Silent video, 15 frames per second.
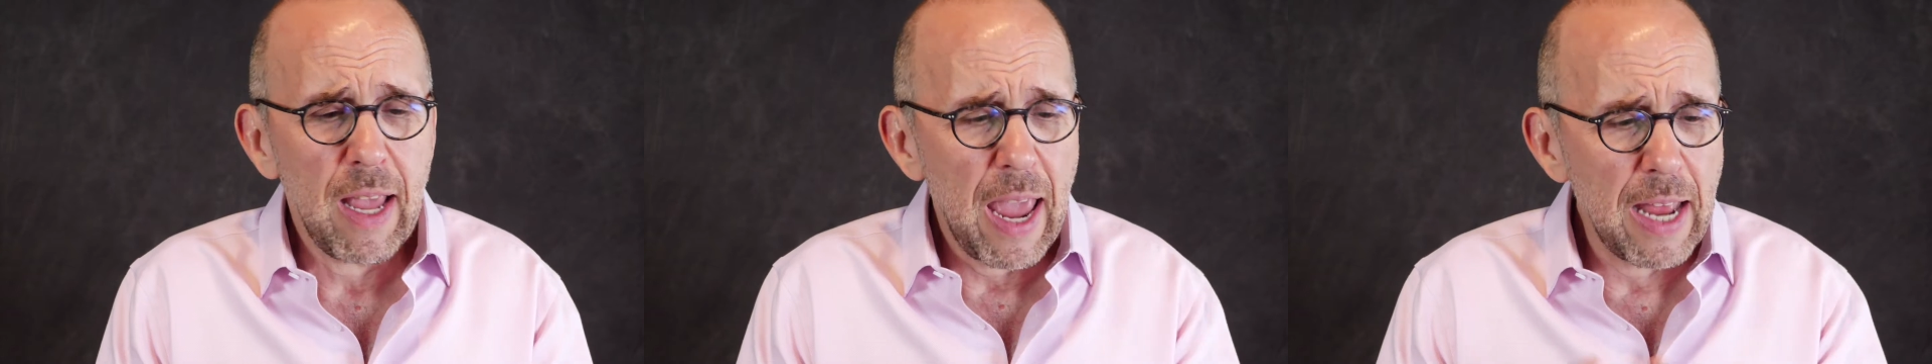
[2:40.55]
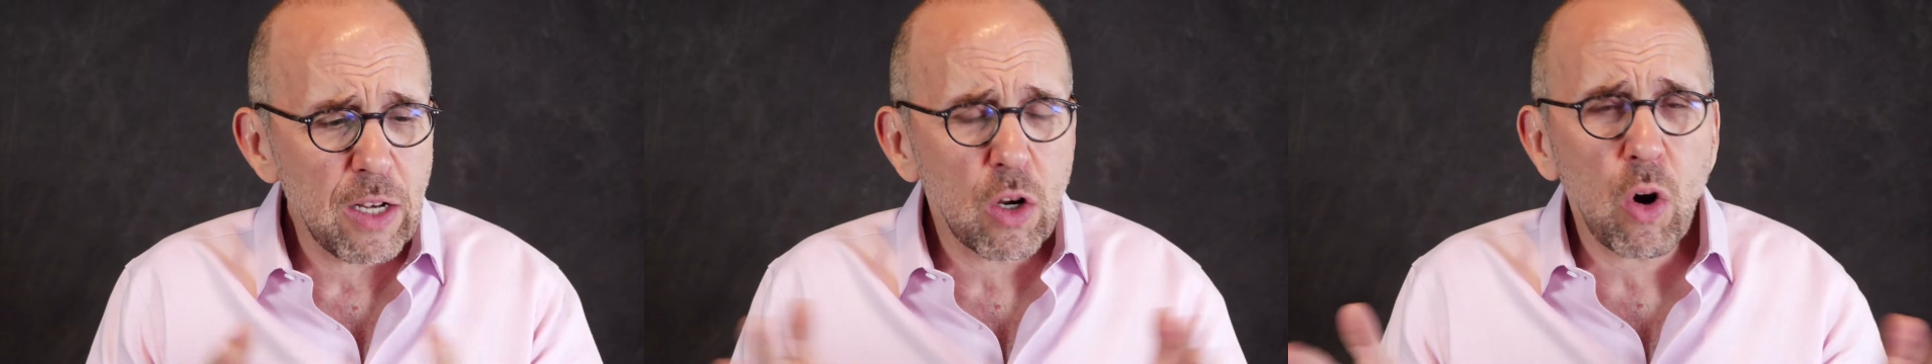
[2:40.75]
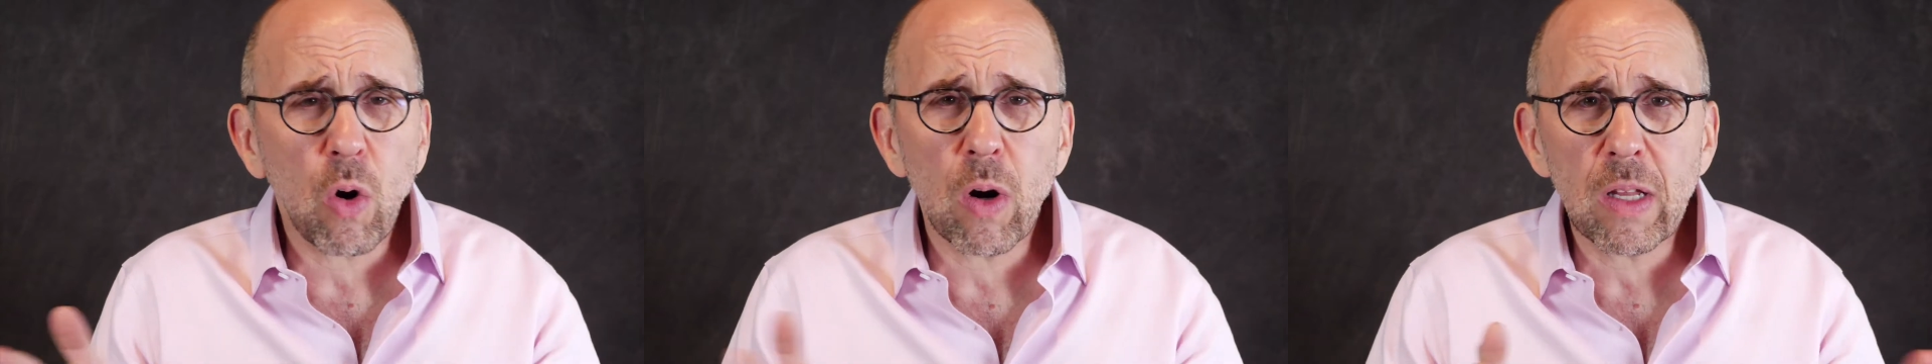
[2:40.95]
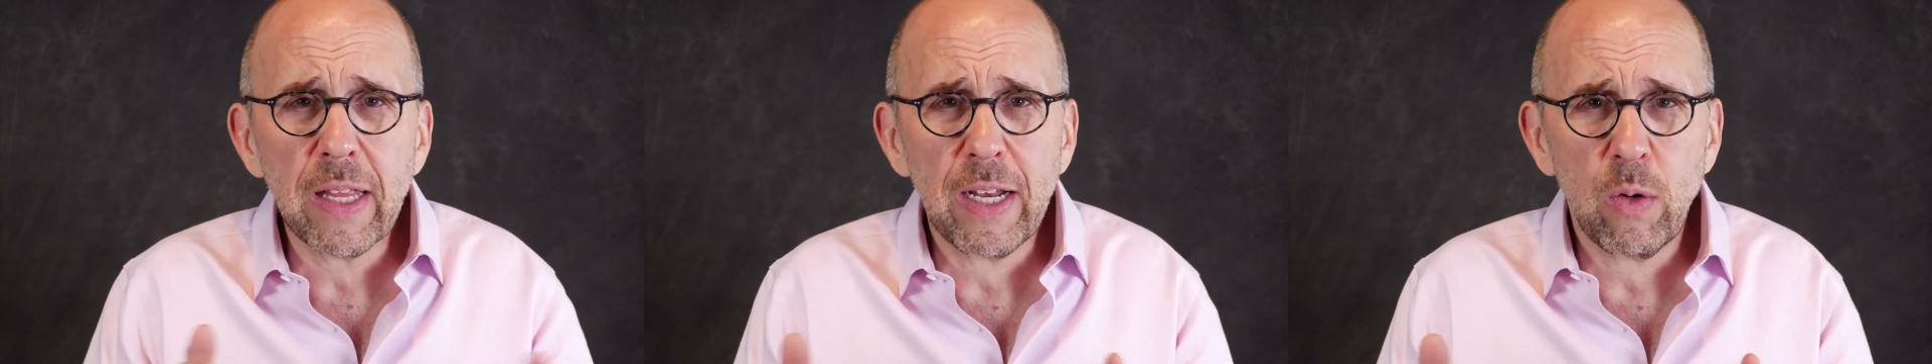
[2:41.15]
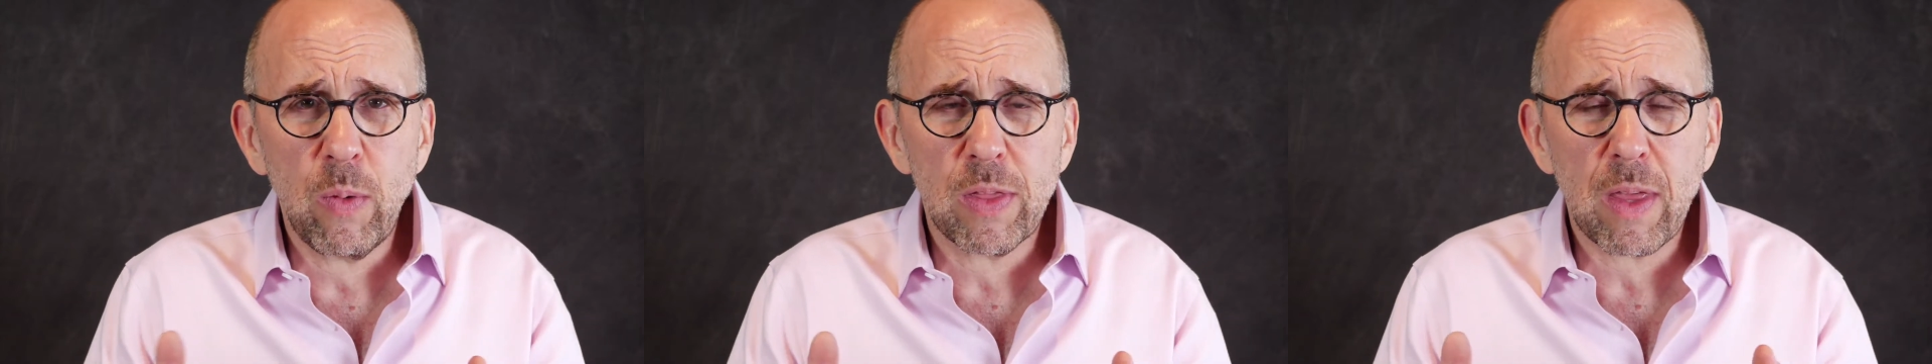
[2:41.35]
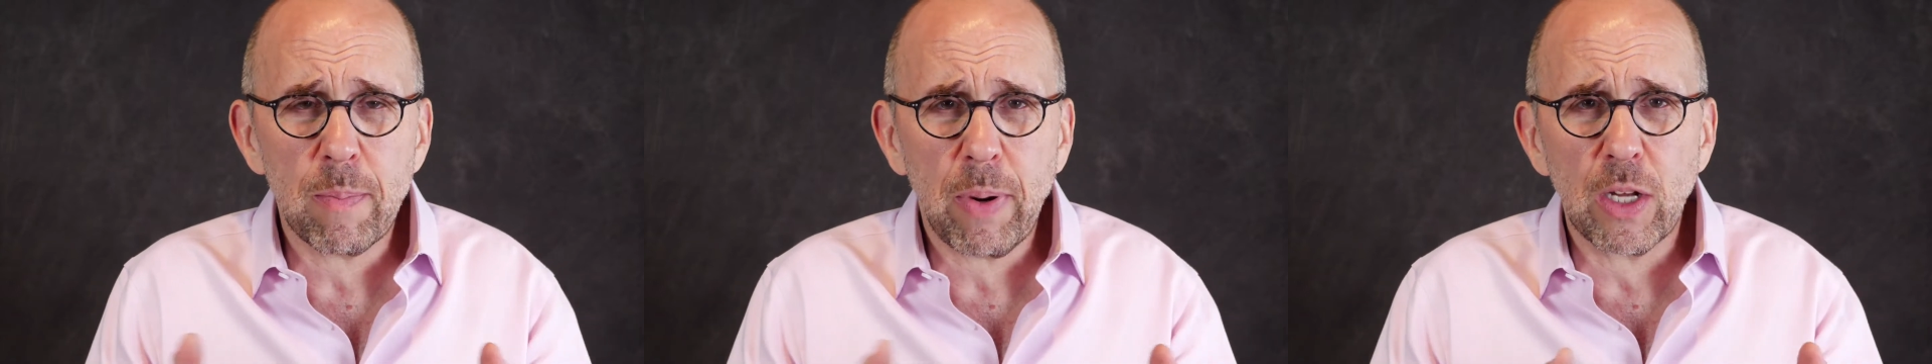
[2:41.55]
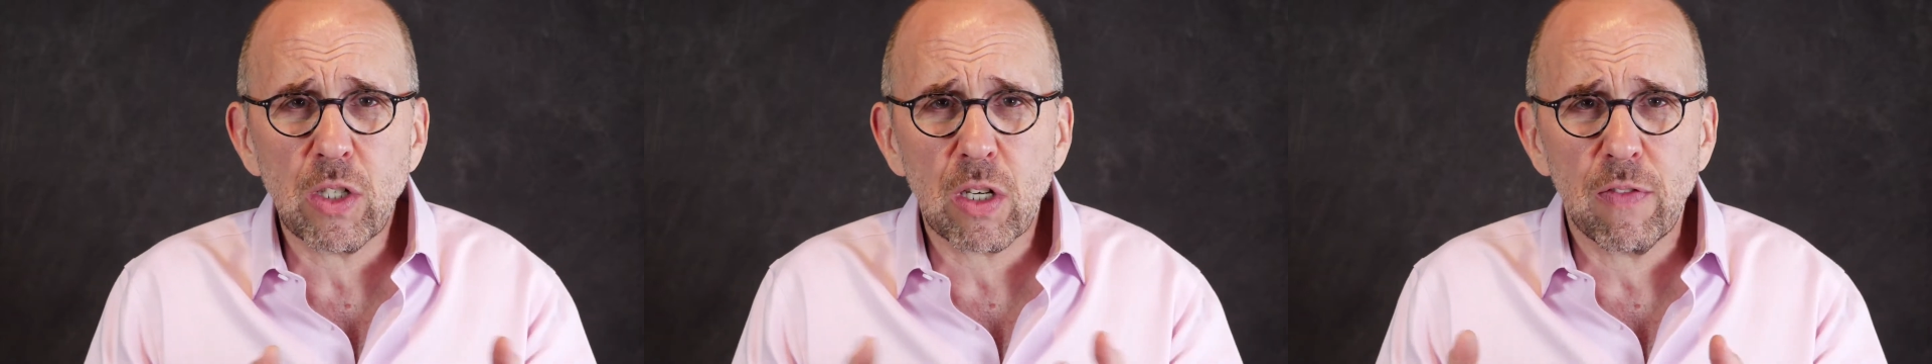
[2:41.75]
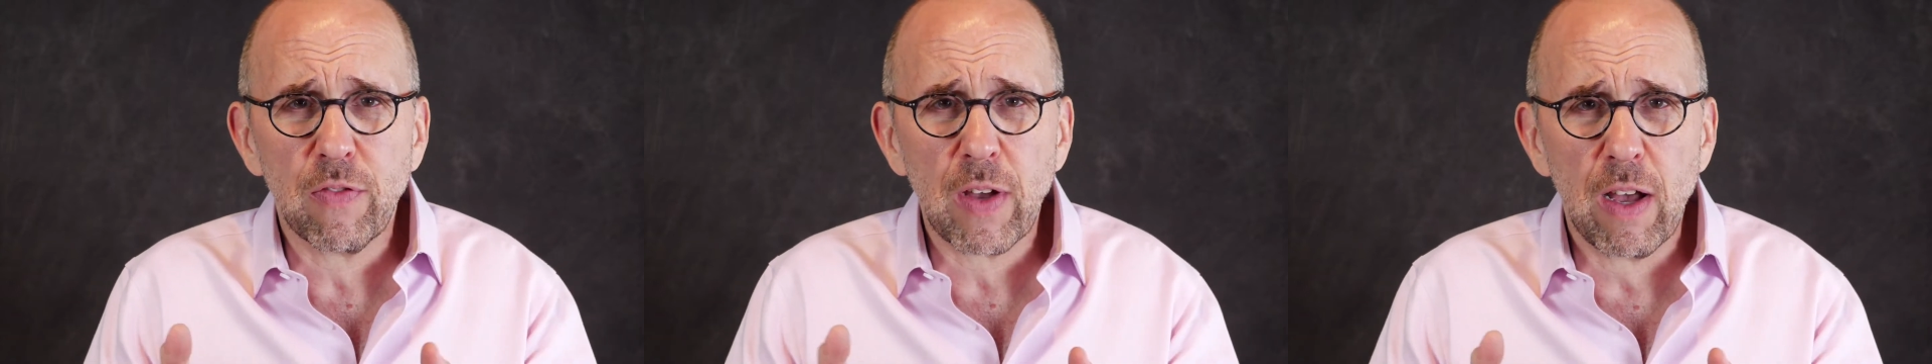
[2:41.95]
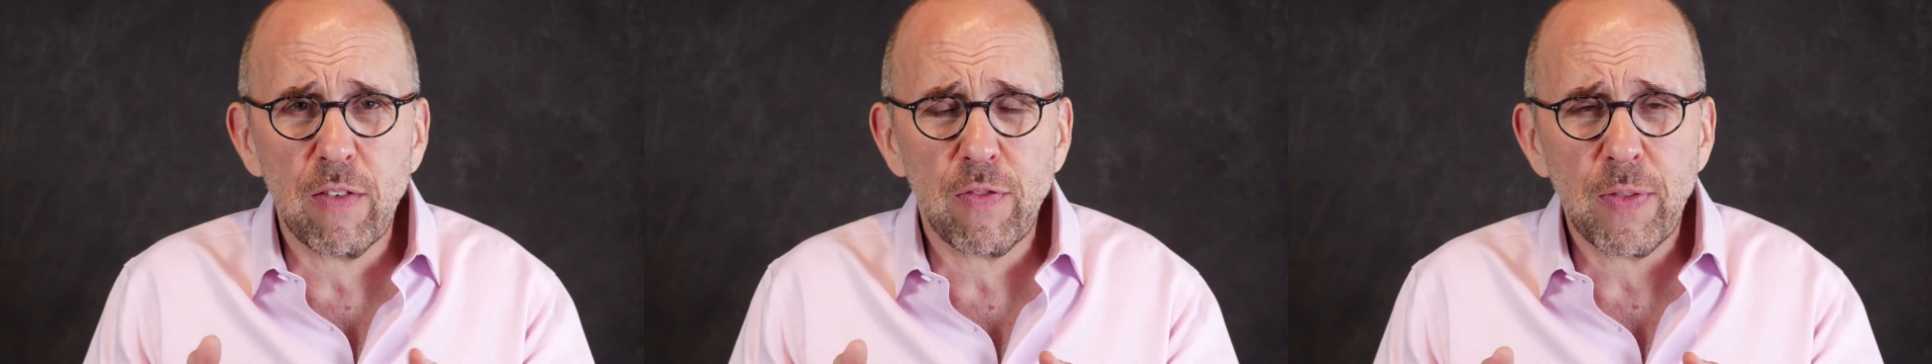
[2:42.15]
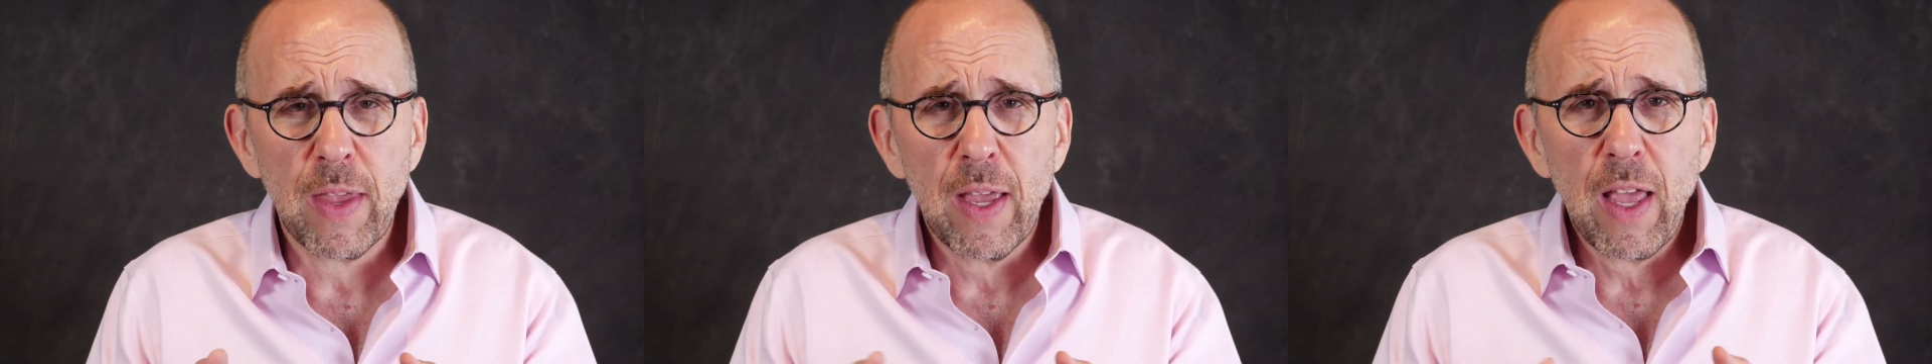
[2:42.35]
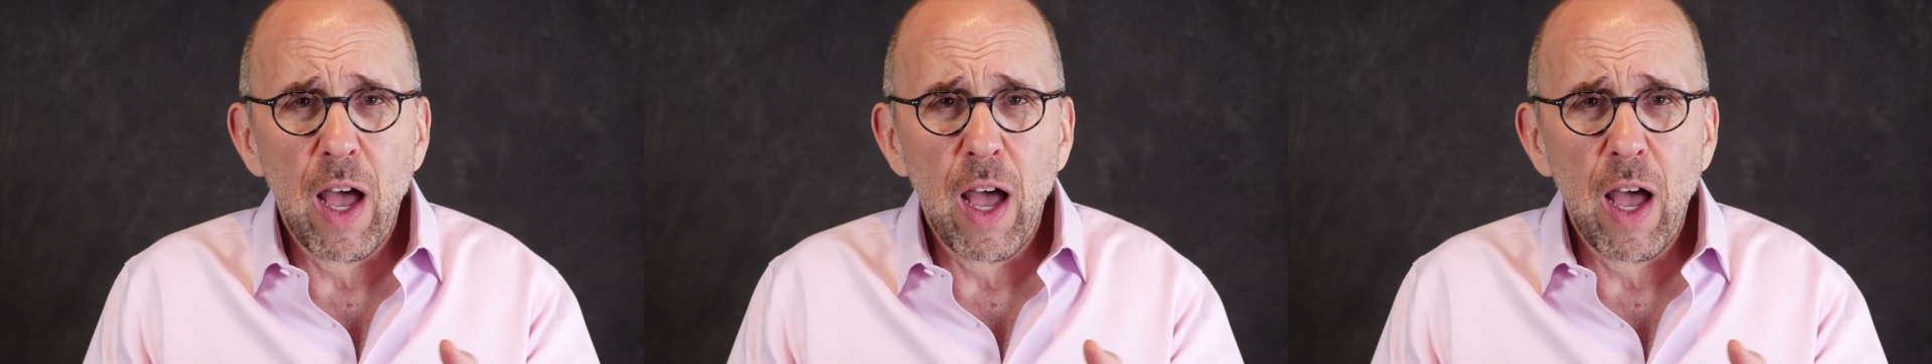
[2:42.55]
and correlated with a bunch of